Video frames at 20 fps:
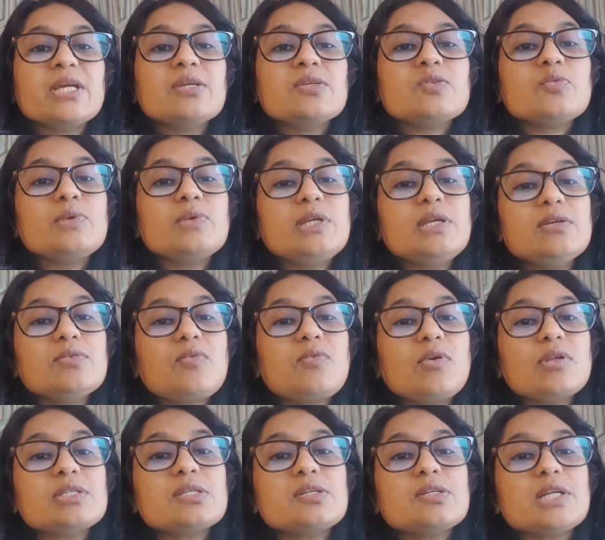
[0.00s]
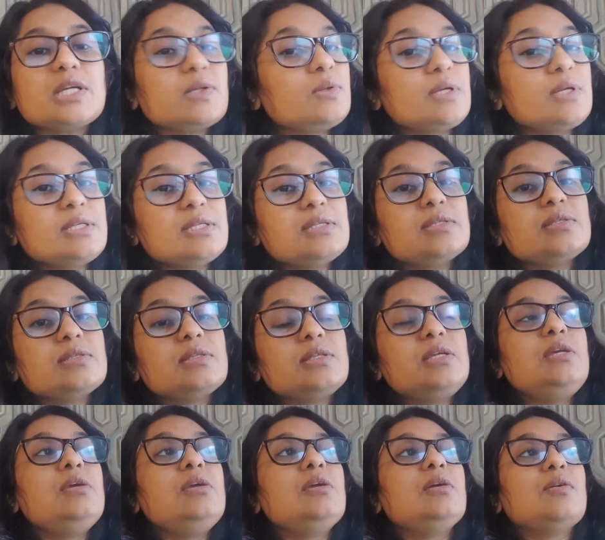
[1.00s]
So we need to concentrate on
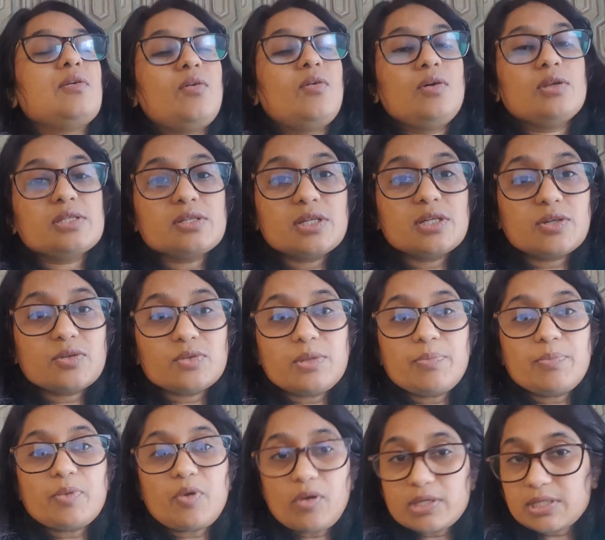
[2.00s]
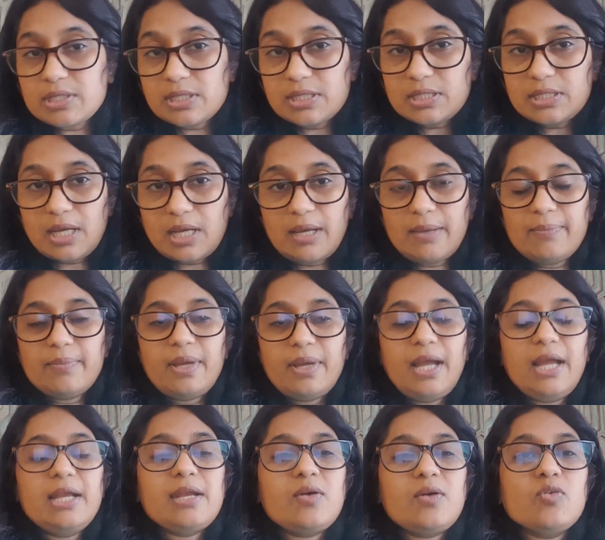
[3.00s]
the process time,
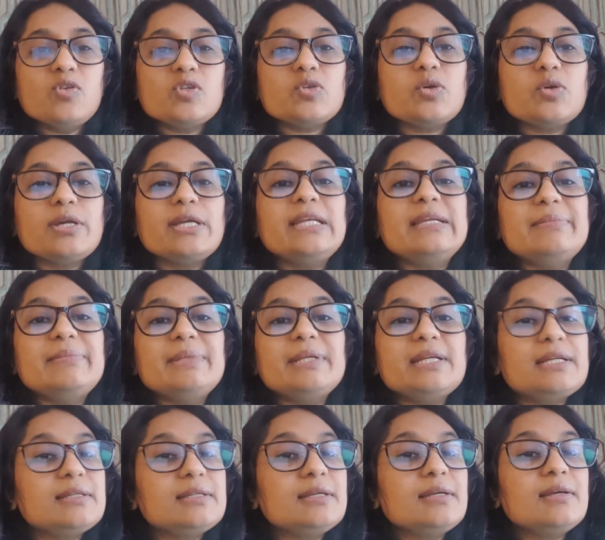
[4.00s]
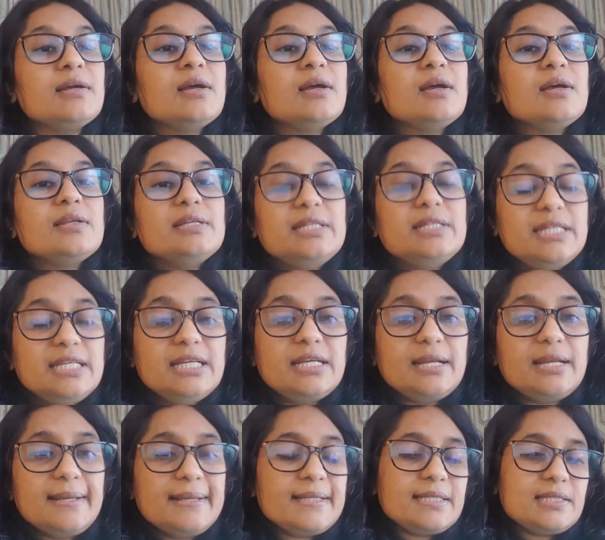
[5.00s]
and also eliminate the
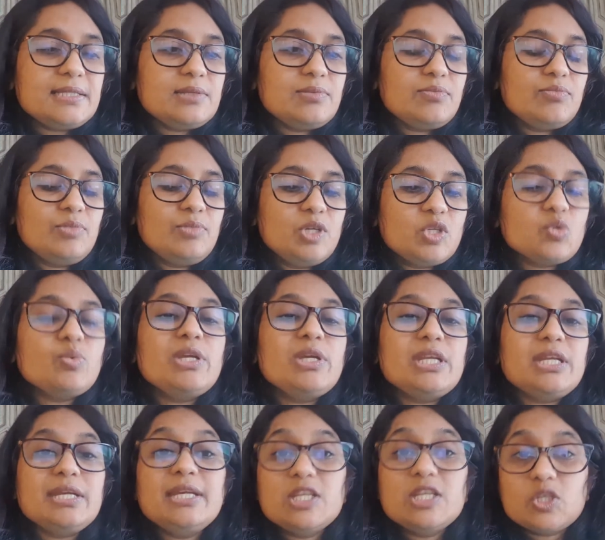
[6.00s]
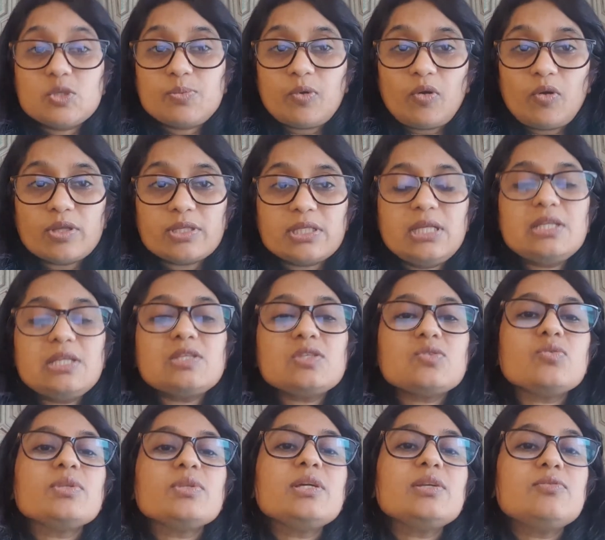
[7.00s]
delays between each process
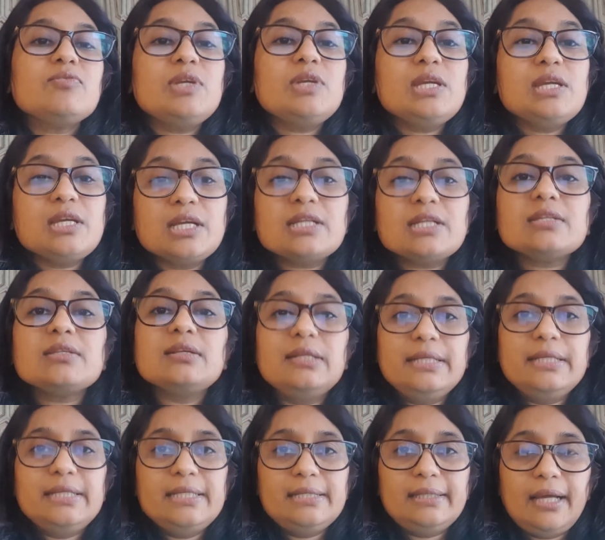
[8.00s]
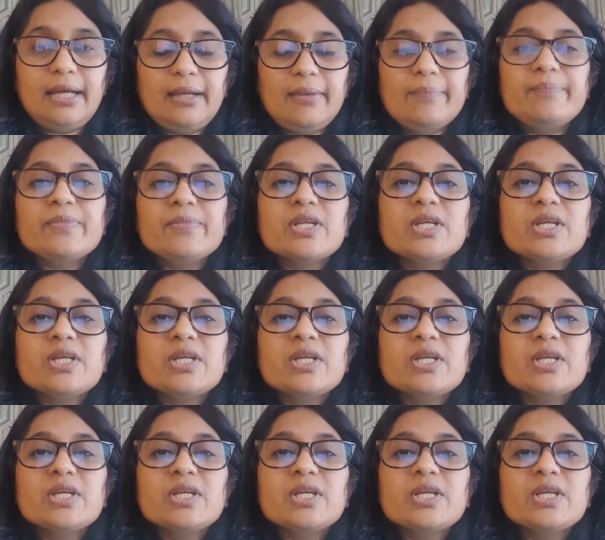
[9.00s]
so that we hit the lead time.